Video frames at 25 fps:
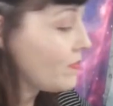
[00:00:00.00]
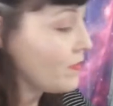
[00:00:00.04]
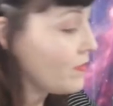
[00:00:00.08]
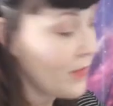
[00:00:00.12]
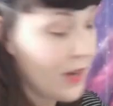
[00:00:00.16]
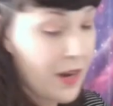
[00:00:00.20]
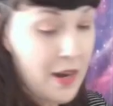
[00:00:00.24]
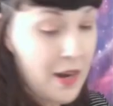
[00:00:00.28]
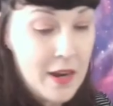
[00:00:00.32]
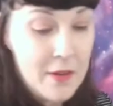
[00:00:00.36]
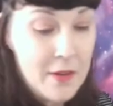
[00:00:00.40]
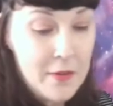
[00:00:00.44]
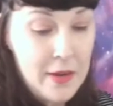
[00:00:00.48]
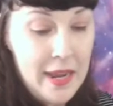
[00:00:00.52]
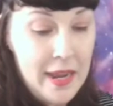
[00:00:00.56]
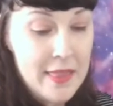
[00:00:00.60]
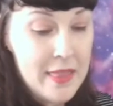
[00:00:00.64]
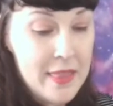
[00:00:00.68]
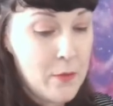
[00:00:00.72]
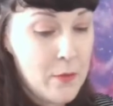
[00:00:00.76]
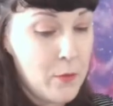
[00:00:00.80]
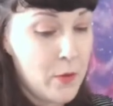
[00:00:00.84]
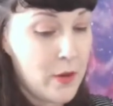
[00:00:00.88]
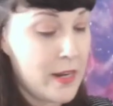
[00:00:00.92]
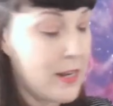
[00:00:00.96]
Alright, and
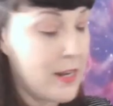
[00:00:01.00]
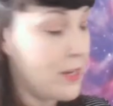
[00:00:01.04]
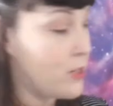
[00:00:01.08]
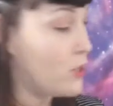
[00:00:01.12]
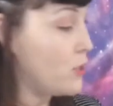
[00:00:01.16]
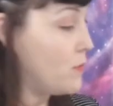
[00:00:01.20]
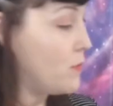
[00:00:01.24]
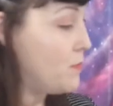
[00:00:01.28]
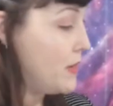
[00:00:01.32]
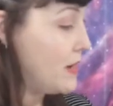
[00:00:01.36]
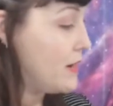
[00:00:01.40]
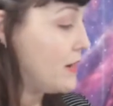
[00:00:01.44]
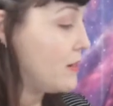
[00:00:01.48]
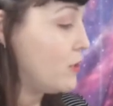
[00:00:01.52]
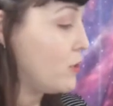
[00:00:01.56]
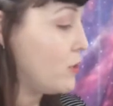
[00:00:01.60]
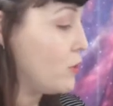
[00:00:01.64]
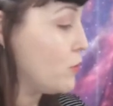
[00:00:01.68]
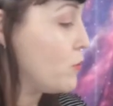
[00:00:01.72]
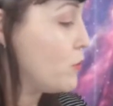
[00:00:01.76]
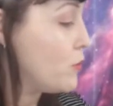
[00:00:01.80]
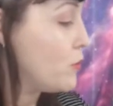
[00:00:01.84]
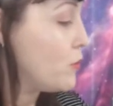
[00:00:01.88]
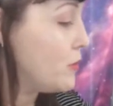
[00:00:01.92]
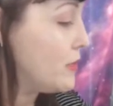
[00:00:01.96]
then we're going to jump into
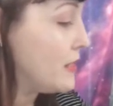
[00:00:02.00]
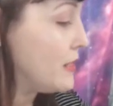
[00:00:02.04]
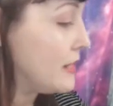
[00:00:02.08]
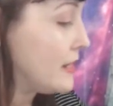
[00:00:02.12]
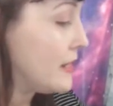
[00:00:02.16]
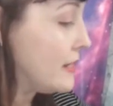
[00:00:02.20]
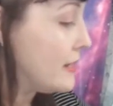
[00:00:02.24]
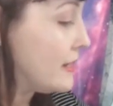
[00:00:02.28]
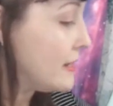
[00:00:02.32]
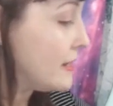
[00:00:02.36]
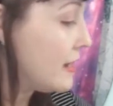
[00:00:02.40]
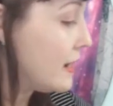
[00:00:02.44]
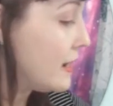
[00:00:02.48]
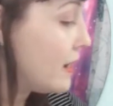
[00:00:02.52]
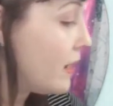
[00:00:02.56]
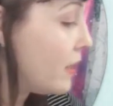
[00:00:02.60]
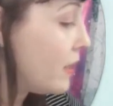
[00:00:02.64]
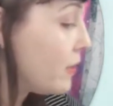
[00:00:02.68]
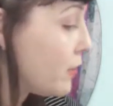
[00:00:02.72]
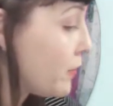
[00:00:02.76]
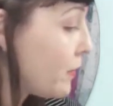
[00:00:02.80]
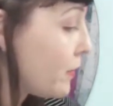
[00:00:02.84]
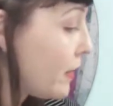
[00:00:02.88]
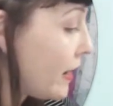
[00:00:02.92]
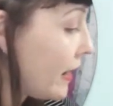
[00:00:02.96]
using this
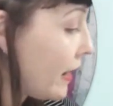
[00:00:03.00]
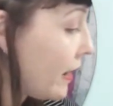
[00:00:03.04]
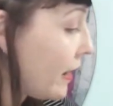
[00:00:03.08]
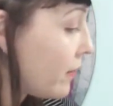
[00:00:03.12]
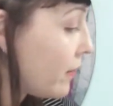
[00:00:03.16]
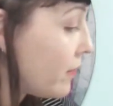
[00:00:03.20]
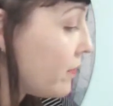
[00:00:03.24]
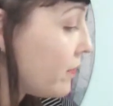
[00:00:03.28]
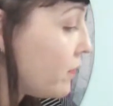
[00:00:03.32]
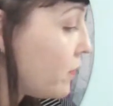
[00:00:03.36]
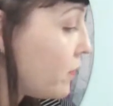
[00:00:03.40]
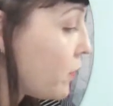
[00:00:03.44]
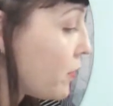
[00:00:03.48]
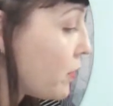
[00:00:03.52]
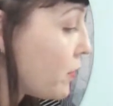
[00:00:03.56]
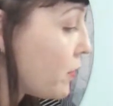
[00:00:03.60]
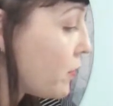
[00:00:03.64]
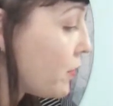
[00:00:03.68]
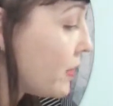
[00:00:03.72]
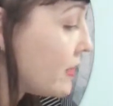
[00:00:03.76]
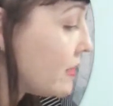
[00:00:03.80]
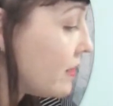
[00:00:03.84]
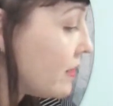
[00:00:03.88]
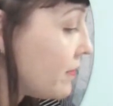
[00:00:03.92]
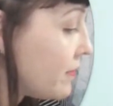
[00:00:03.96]
color right here for the
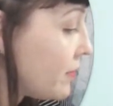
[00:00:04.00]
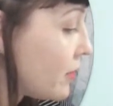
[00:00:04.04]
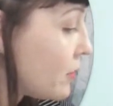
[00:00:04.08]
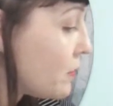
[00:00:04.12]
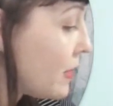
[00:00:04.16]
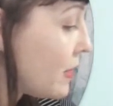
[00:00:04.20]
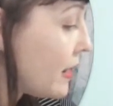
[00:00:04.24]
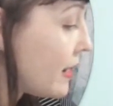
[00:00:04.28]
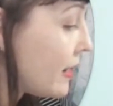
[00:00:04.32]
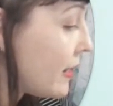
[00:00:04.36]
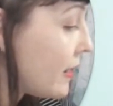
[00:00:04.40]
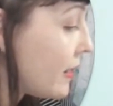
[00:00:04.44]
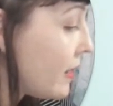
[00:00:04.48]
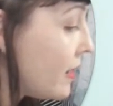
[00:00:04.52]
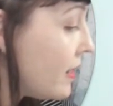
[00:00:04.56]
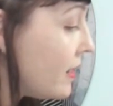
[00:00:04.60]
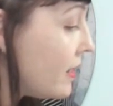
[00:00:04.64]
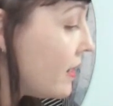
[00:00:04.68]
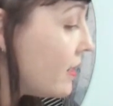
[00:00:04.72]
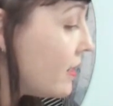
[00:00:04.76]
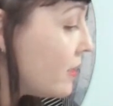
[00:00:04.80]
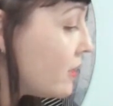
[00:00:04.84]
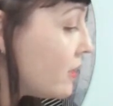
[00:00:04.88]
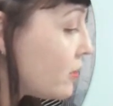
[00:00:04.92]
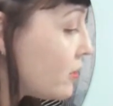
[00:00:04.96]
rest of her body.
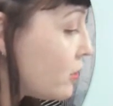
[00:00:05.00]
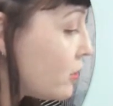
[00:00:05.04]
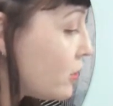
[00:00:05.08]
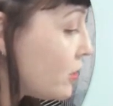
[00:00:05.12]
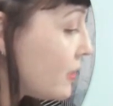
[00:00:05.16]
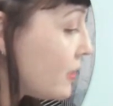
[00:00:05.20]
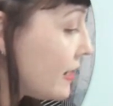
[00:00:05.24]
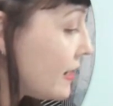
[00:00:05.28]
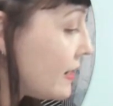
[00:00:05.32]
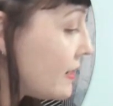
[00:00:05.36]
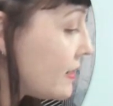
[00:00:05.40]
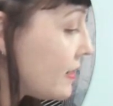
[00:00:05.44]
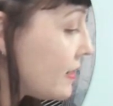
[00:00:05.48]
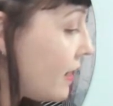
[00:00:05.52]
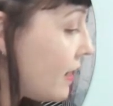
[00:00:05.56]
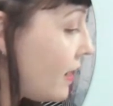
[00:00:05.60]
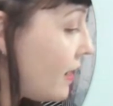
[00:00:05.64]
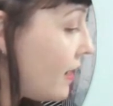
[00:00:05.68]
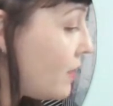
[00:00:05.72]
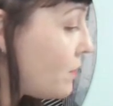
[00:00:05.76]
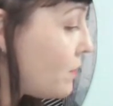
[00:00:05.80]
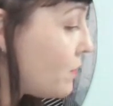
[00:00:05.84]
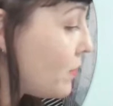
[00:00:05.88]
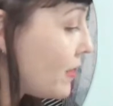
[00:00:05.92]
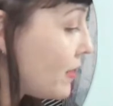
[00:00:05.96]
So she is
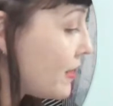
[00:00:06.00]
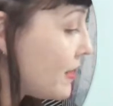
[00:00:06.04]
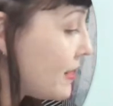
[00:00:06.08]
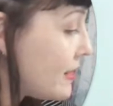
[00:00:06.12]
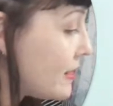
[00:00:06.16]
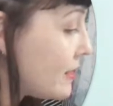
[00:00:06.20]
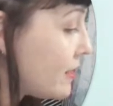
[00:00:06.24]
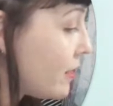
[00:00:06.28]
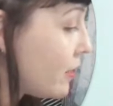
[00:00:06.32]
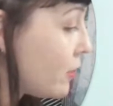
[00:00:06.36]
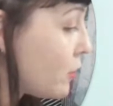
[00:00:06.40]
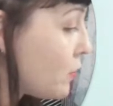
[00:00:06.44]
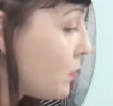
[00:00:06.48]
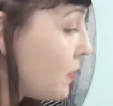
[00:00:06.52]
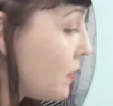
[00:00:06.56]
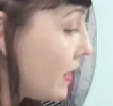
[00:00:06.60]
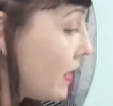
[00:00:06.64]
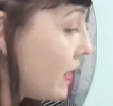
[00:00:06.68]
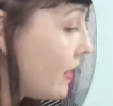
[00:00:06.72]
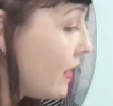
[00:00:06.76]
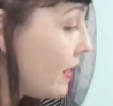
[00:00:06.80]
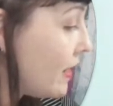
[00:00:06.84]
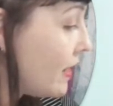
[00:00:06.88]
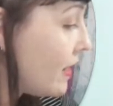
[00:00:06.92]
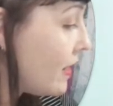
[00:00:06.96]
this color
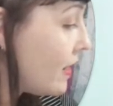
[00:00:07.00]
pink.